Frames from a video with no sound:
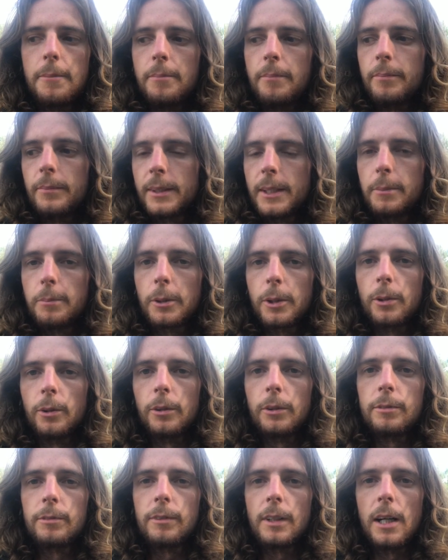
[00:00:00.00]
typical
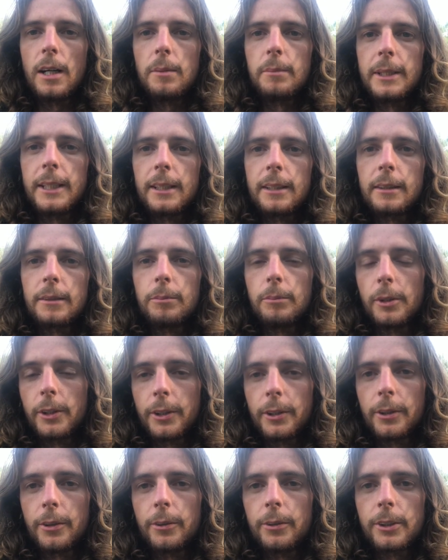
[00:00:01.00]
farming
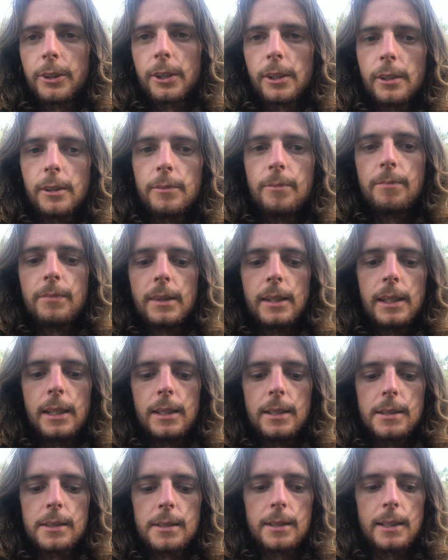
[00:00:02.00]
monoculture
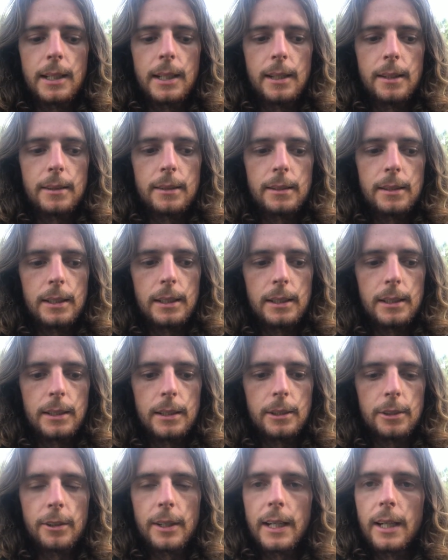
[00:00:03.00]
is that the
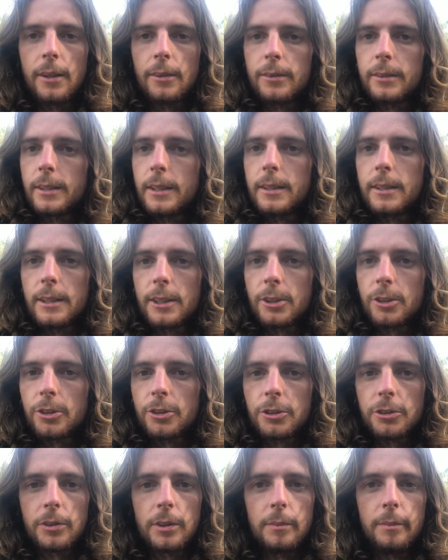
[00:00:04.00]
ground is
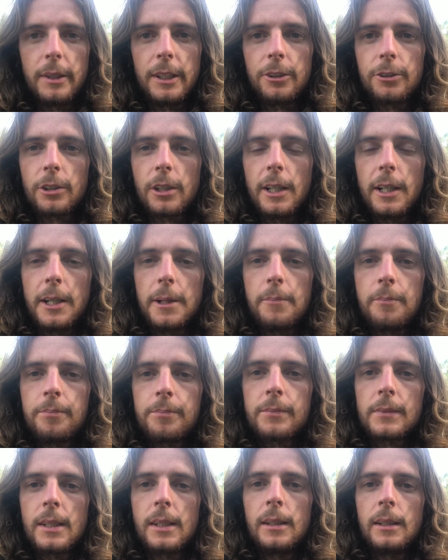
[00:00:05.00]
extremely dry,
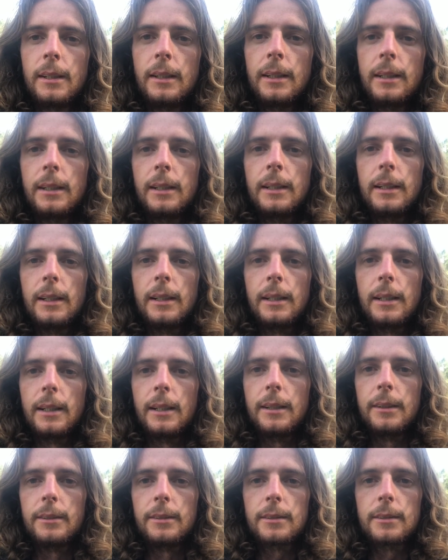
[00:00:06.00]

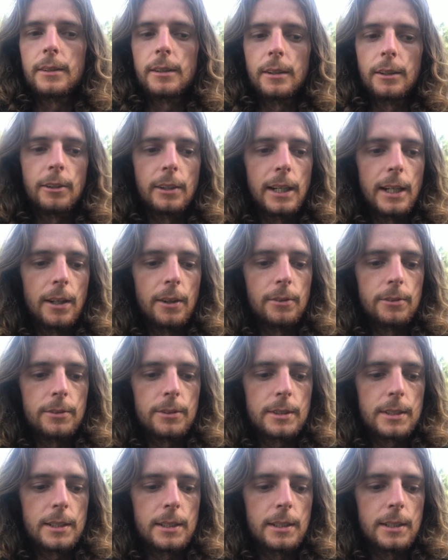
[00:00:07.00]
and the ground
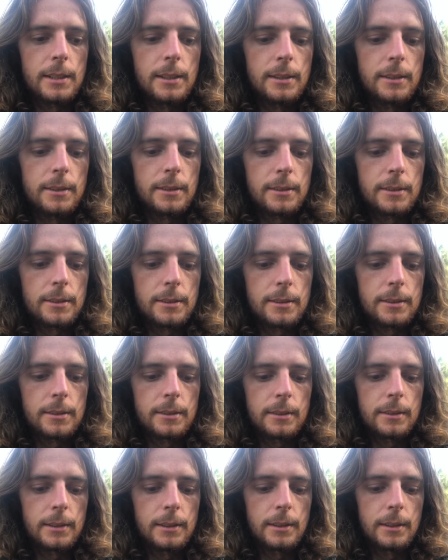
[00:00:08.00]
is
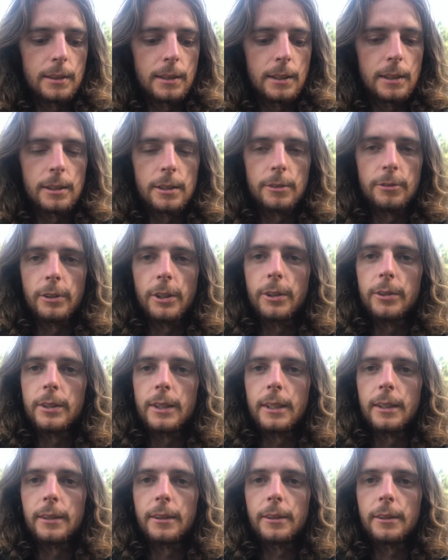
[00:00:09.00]

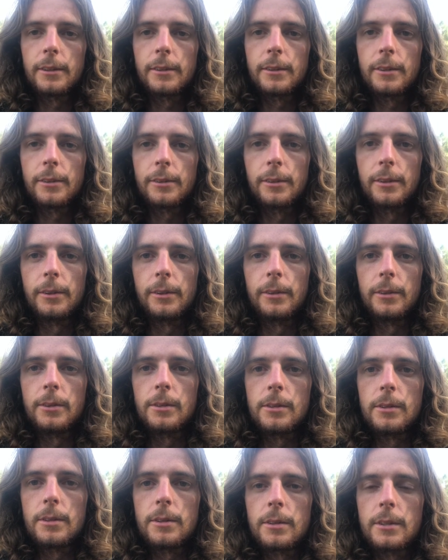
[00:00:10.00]
eroding through
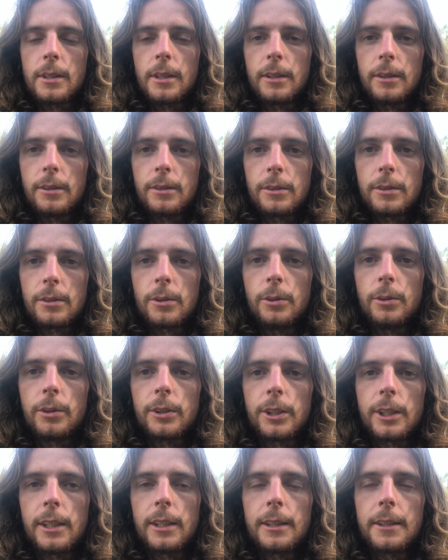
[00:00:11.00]
sun
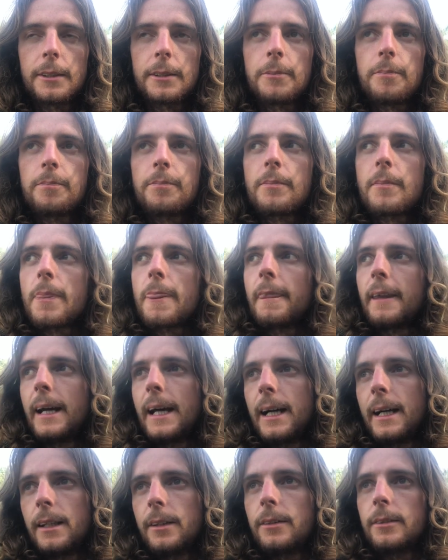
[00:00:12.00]
scorching
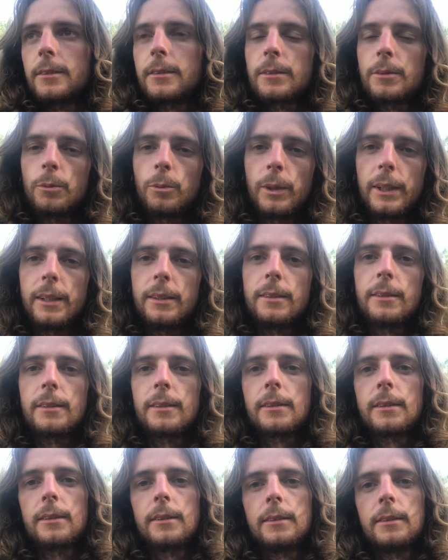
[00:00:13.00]
and wind
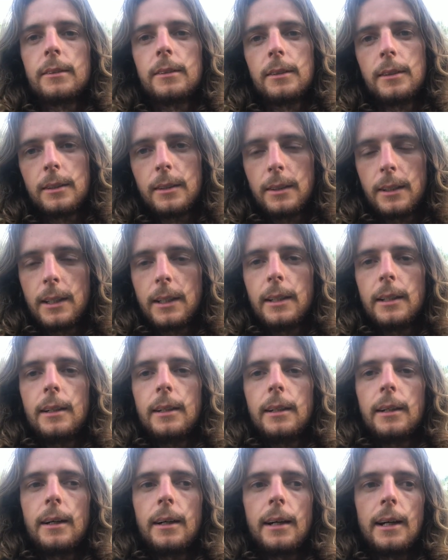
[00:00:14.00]

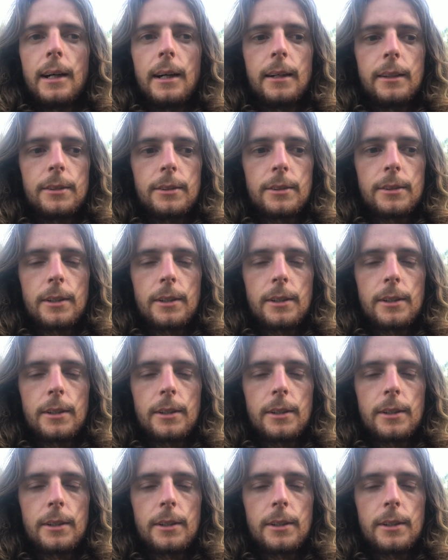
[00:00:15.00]
and